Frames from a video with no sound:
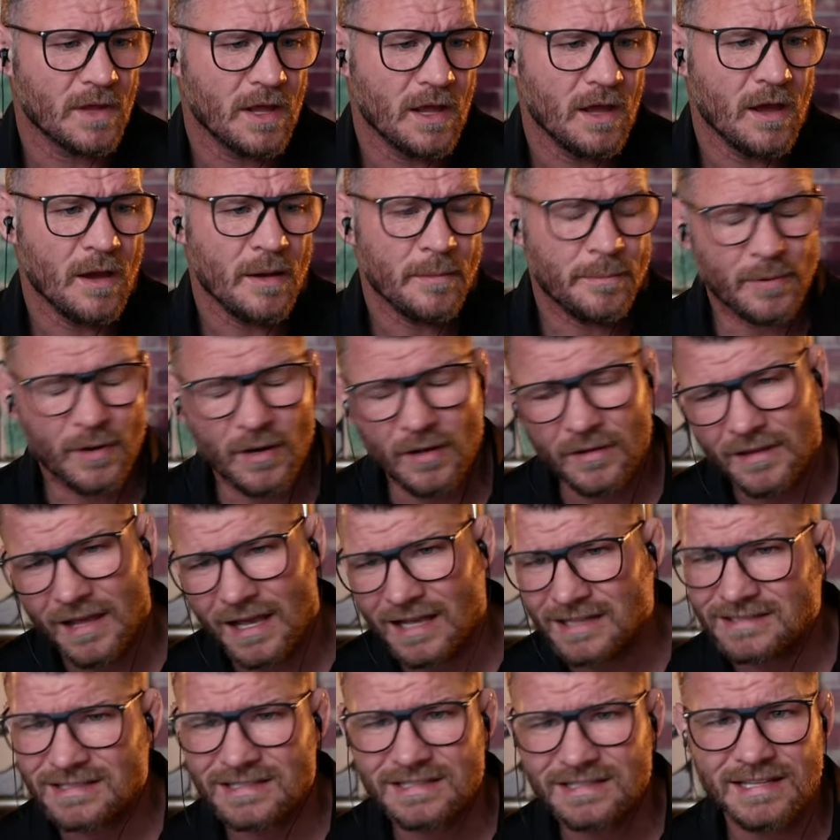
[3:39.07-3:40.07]
But
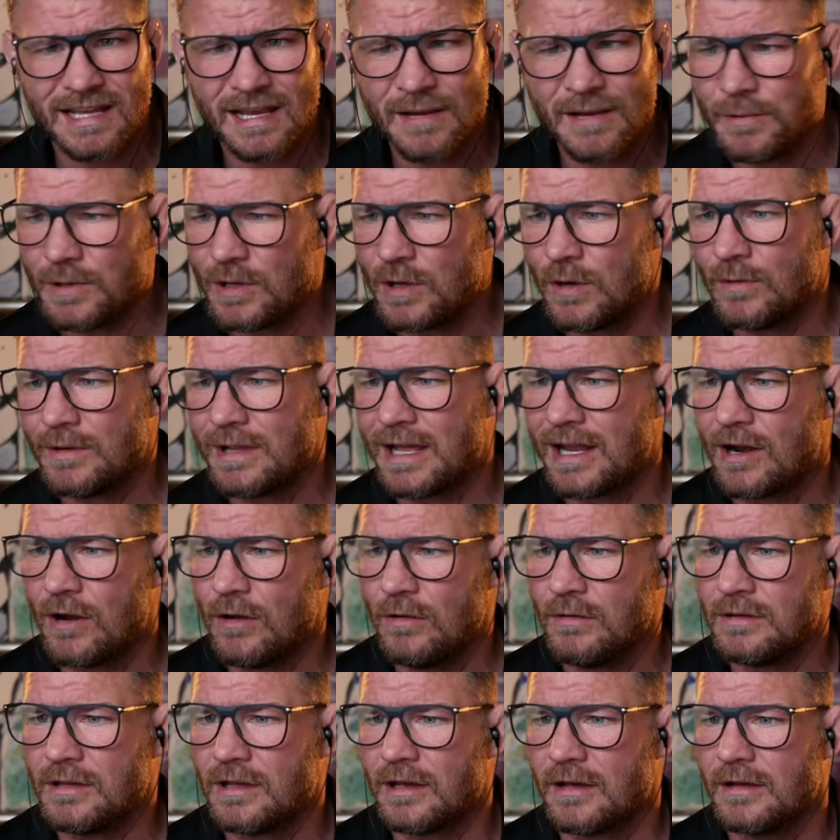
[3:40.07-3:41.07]
as I said, we all get
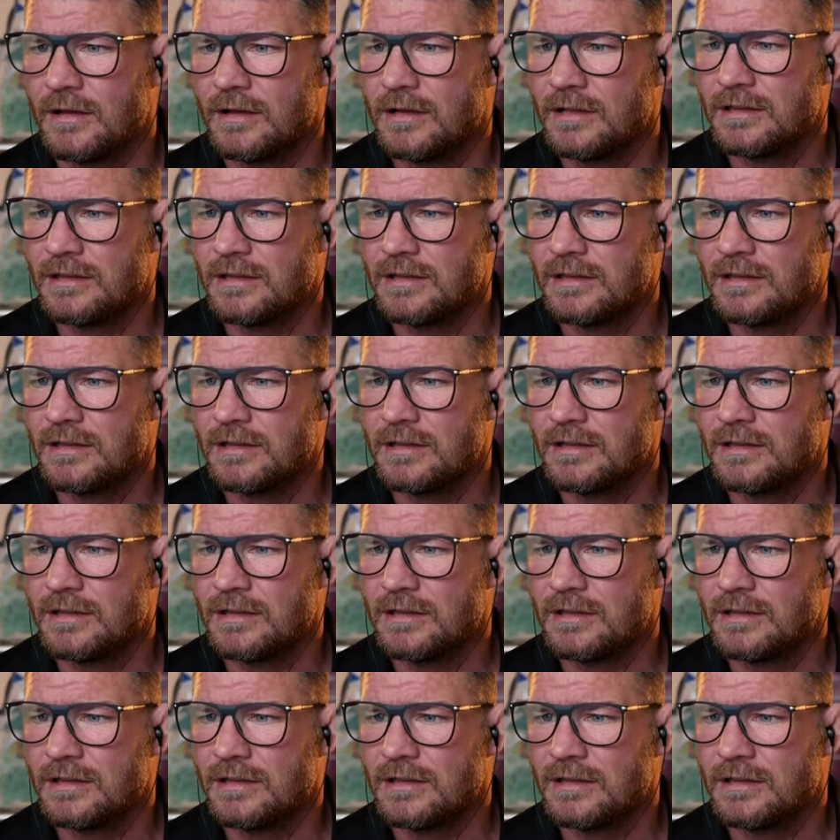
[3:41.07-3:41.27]
older.